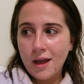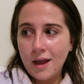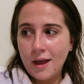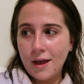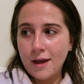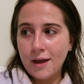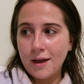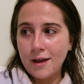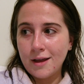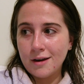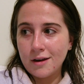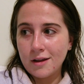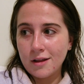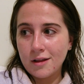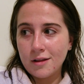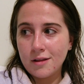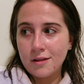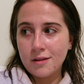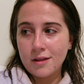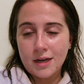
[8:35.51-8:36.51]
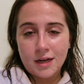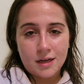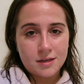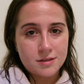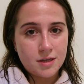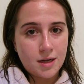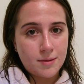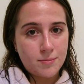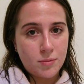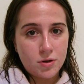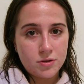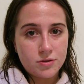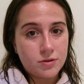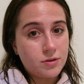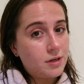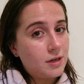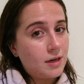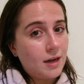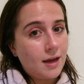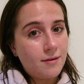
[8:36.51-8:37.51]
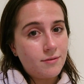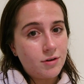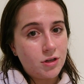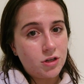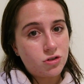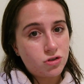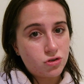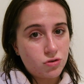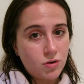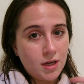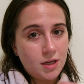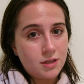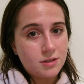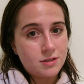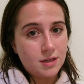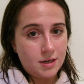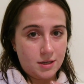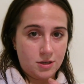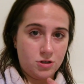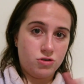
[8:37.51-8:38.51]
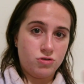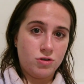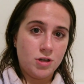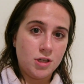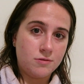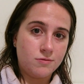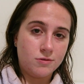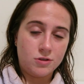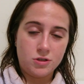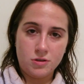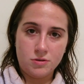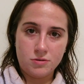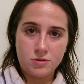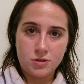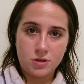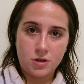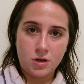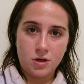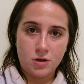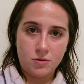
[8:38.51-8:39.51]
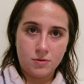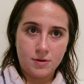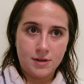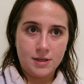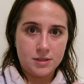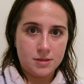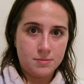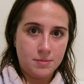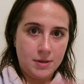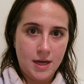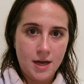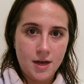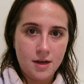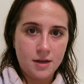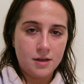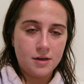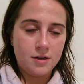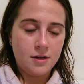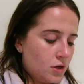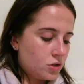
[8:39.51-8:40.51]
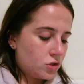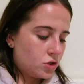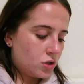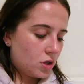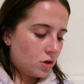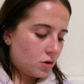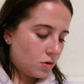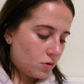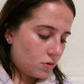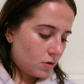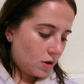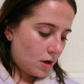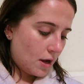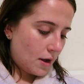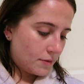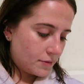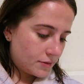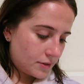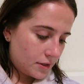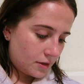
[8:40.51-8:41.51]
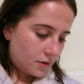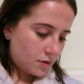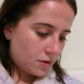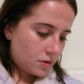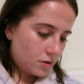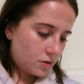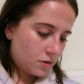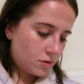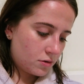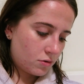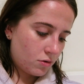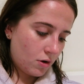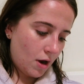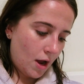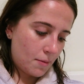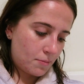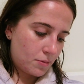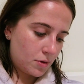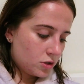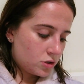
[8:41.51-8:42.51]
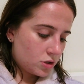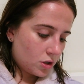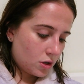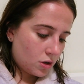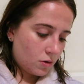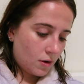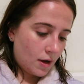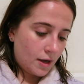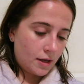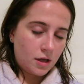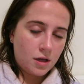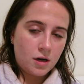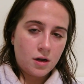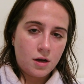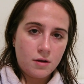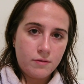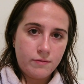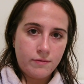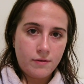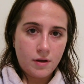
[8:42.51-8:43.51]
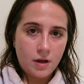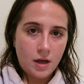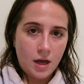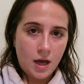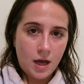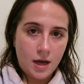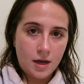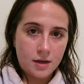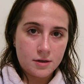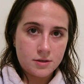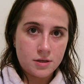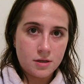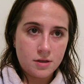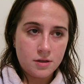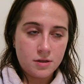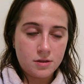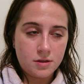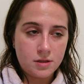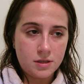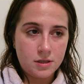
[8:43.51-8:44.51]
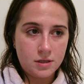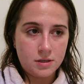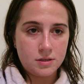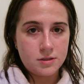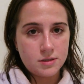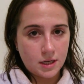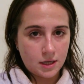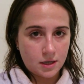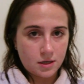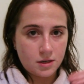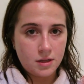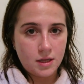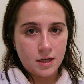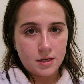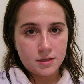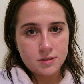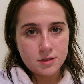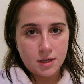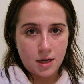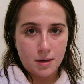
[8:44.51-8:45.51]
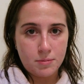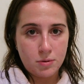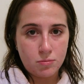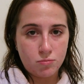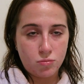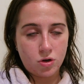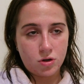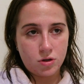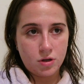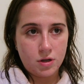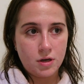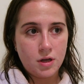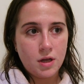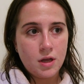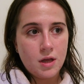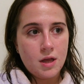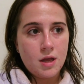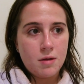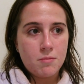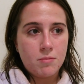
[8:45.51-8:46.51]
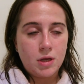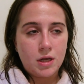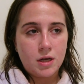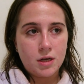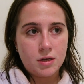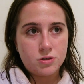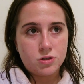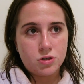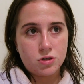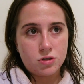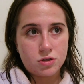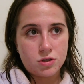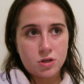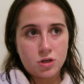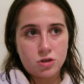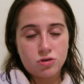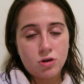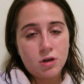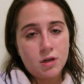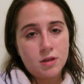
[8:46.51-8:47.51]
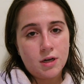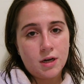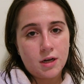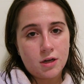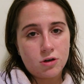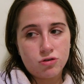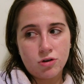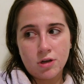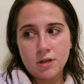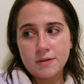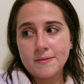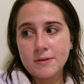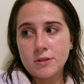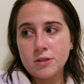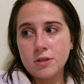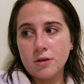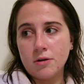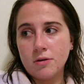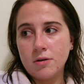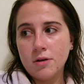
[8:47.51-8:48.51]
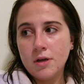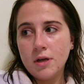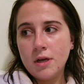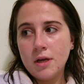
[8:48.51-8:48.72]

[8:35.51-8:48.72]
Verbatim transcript: And the next stop also didn't have any trains that I could transfer to to go into Manhattan. So I was like, crap. So I get off at the second to last stop in Brooklyn because there's a train that I can transfer to,